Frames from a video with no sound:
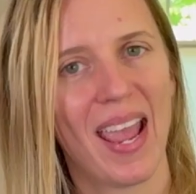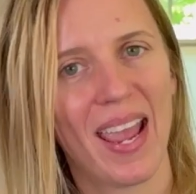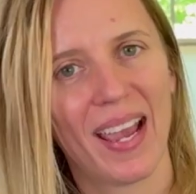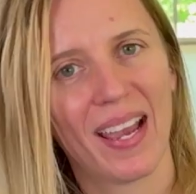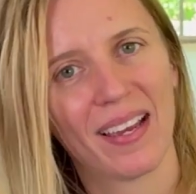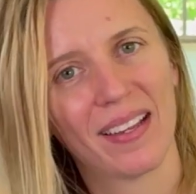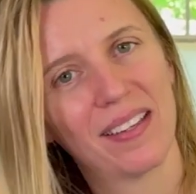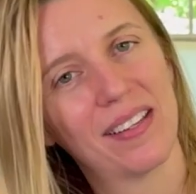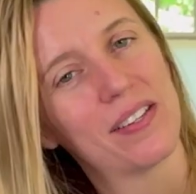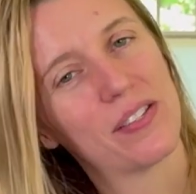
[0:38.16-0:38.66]

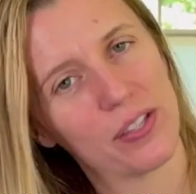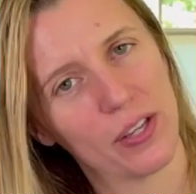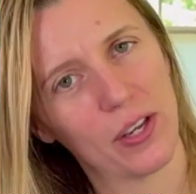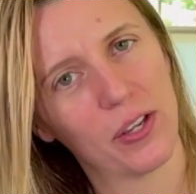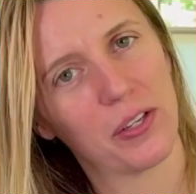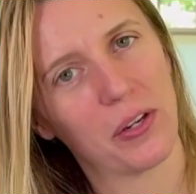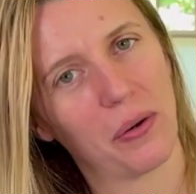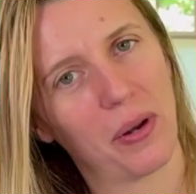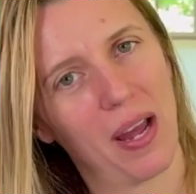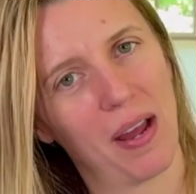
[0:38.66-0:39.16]
and so
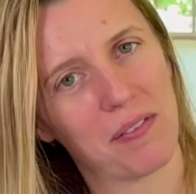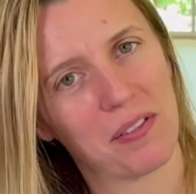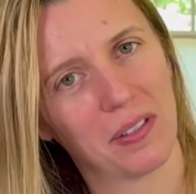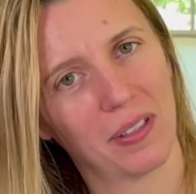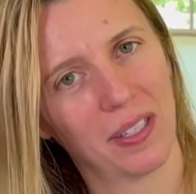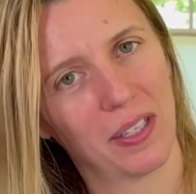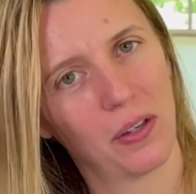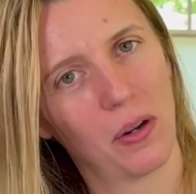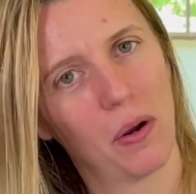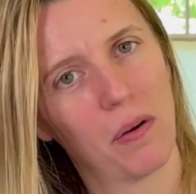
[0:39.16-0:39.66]
you don't have to
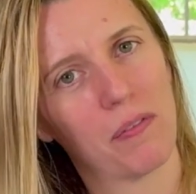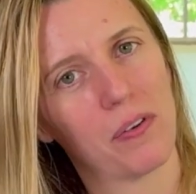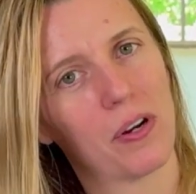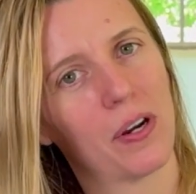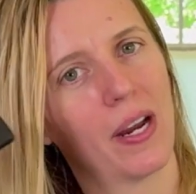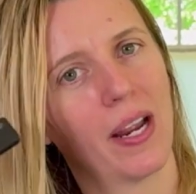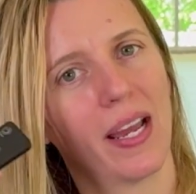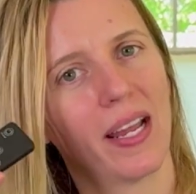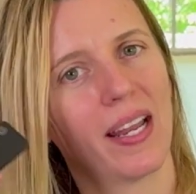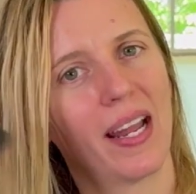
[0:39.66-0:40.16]
lean
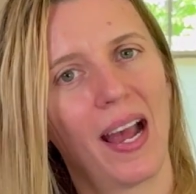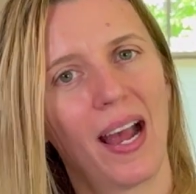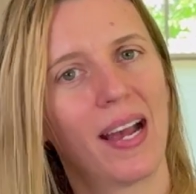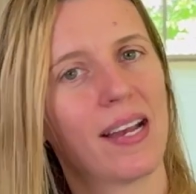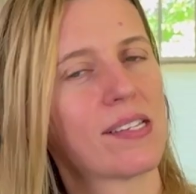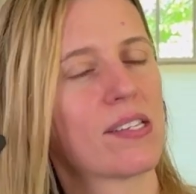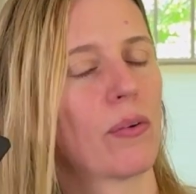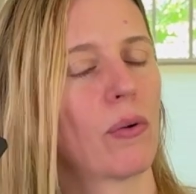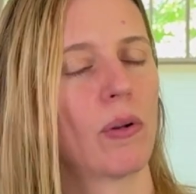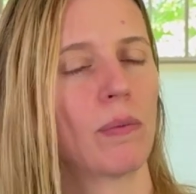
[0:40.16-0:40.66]
over, it
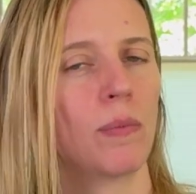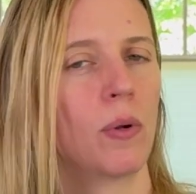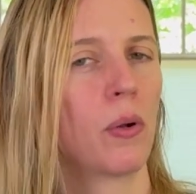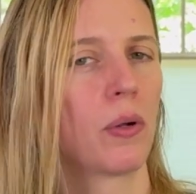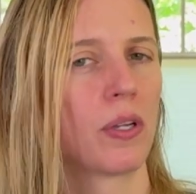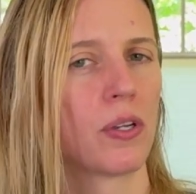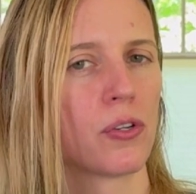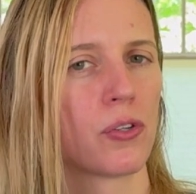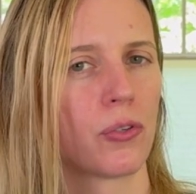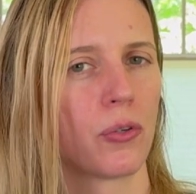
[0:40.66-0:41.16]
has a
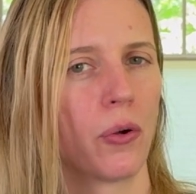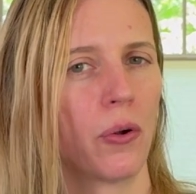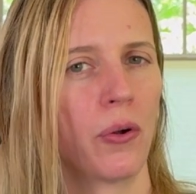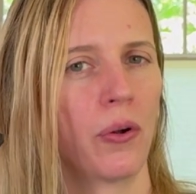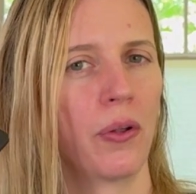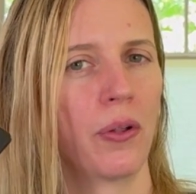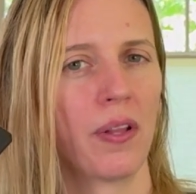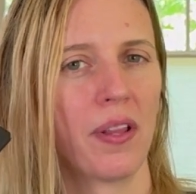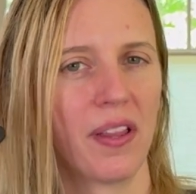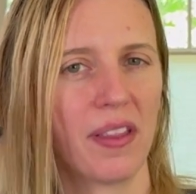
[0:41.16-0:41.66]
remote
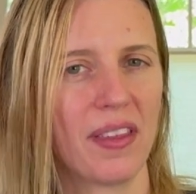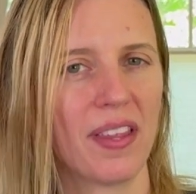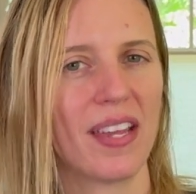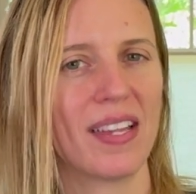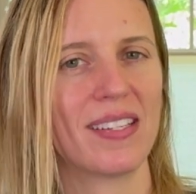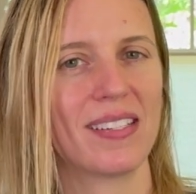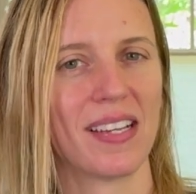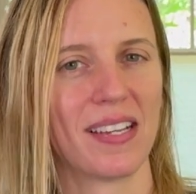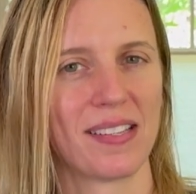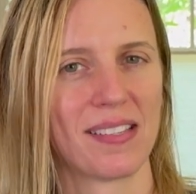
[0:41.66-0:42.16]
control
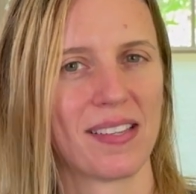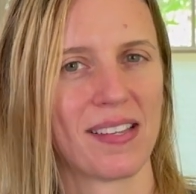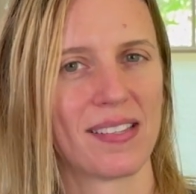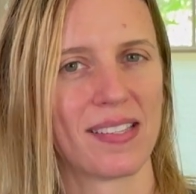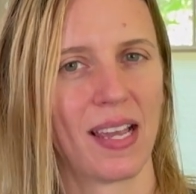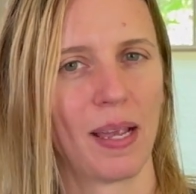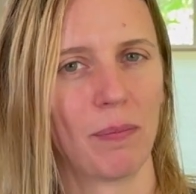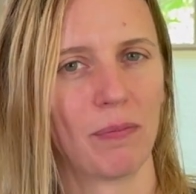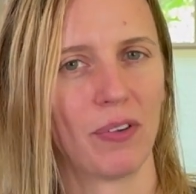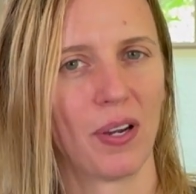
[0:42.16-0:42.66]
that does the
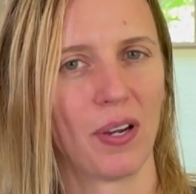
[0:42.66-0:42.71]
same